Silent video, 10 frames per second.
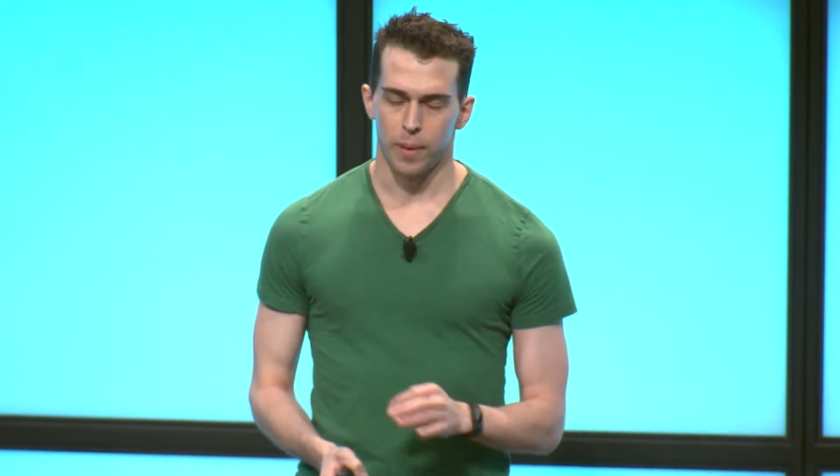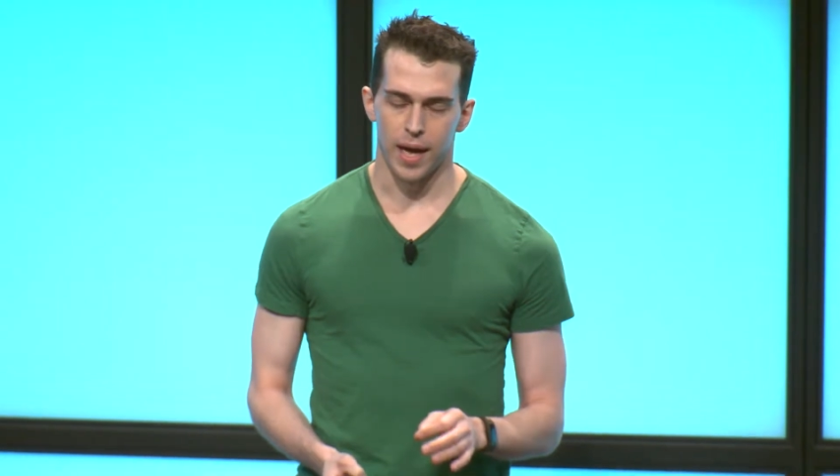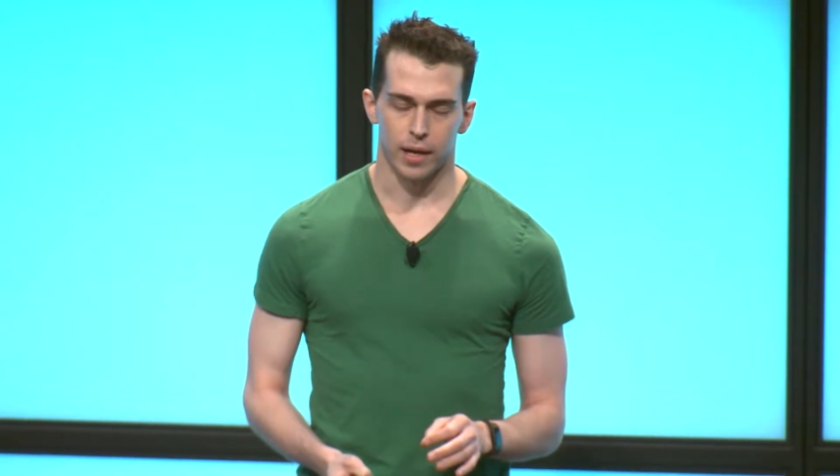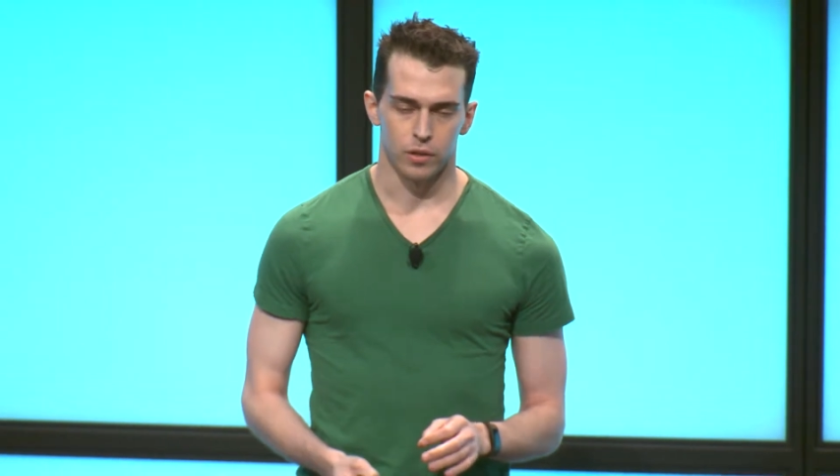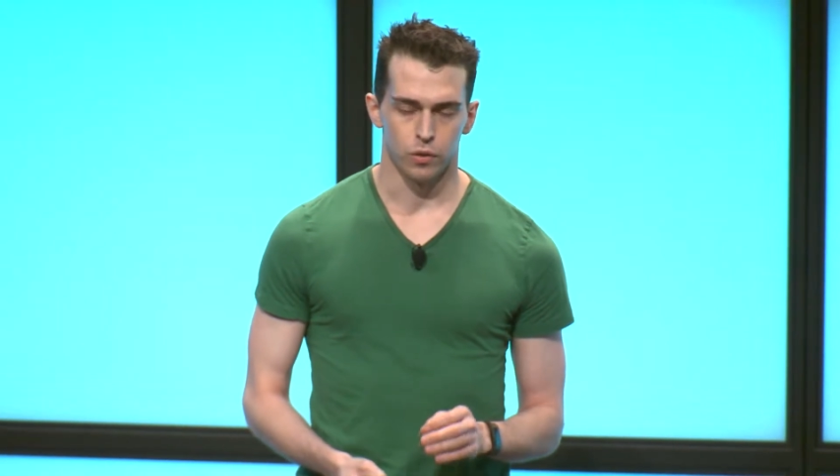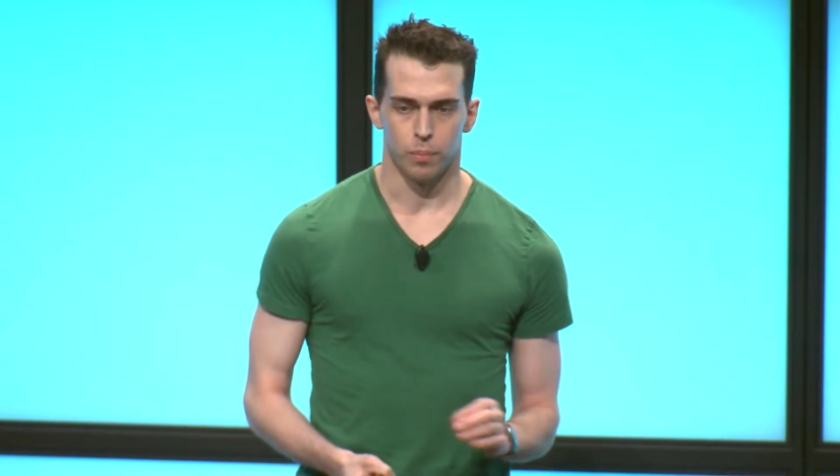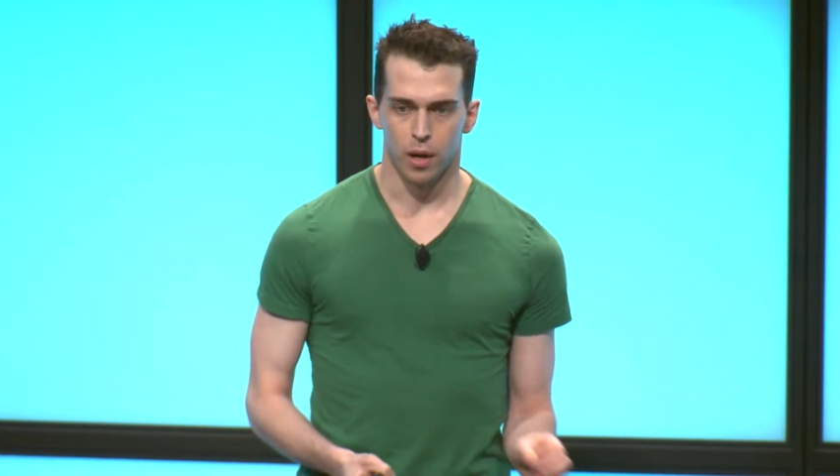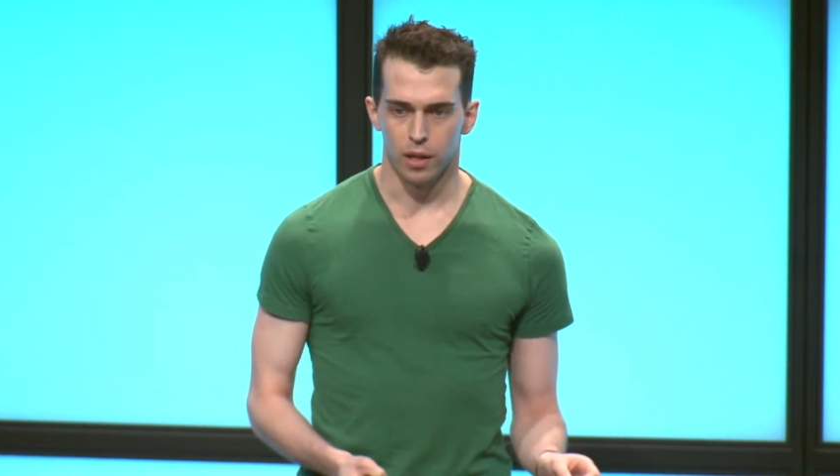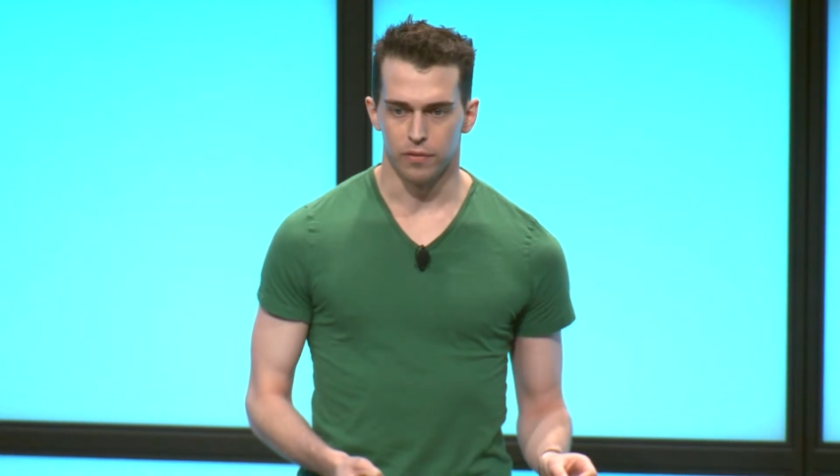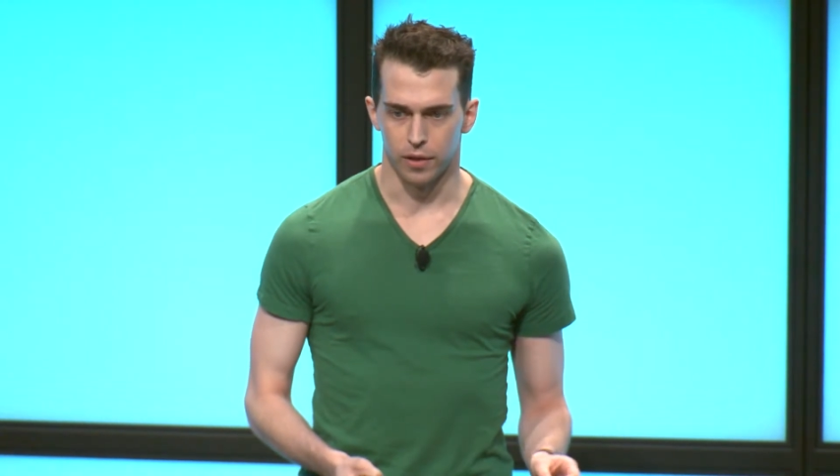back to a
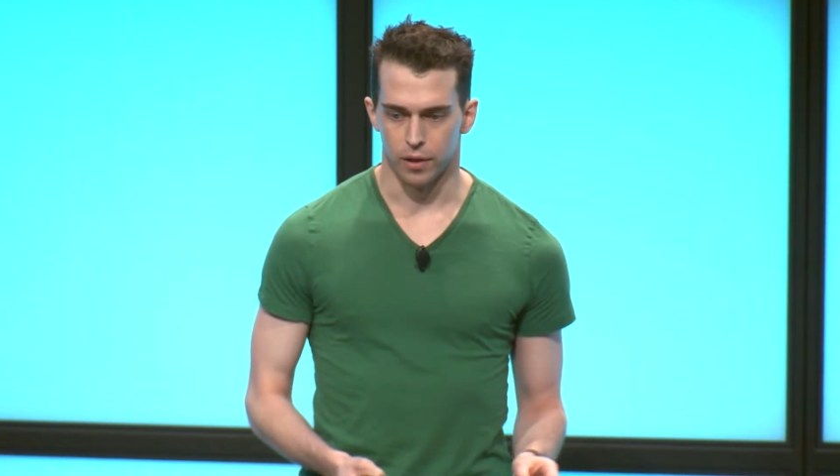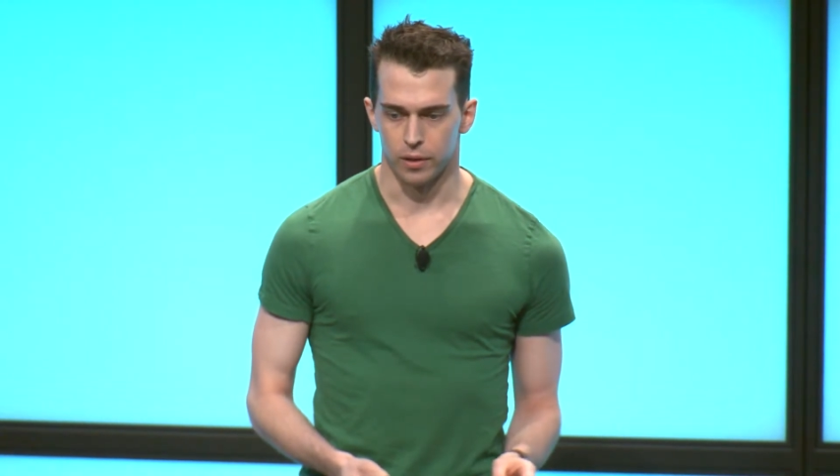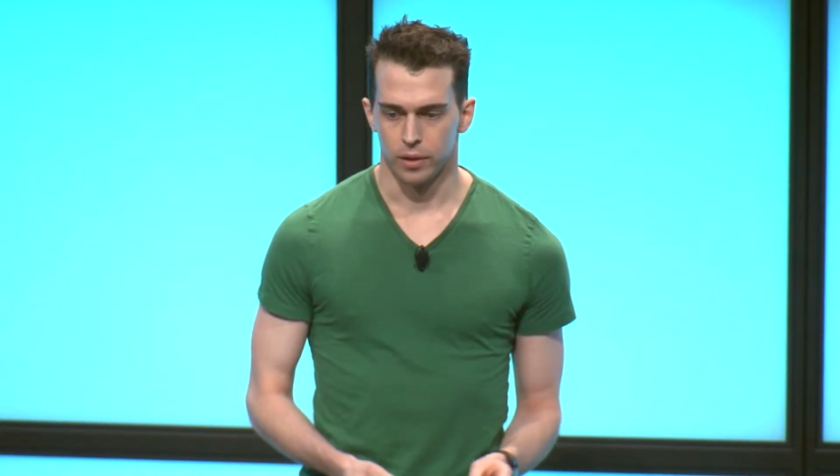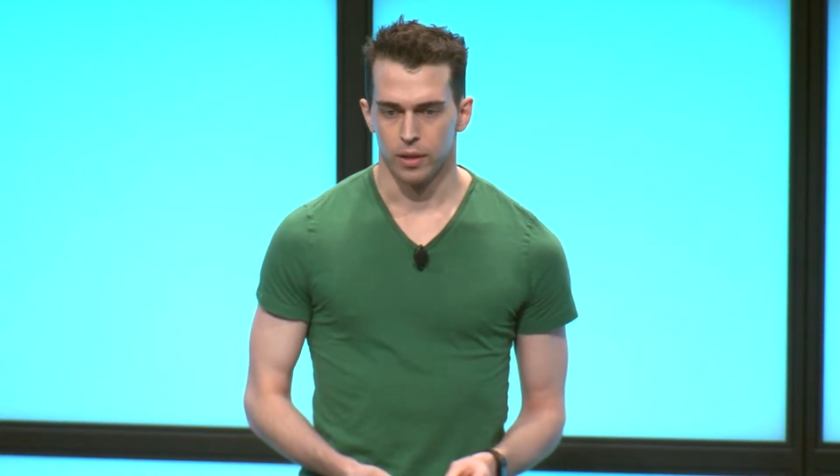polyfill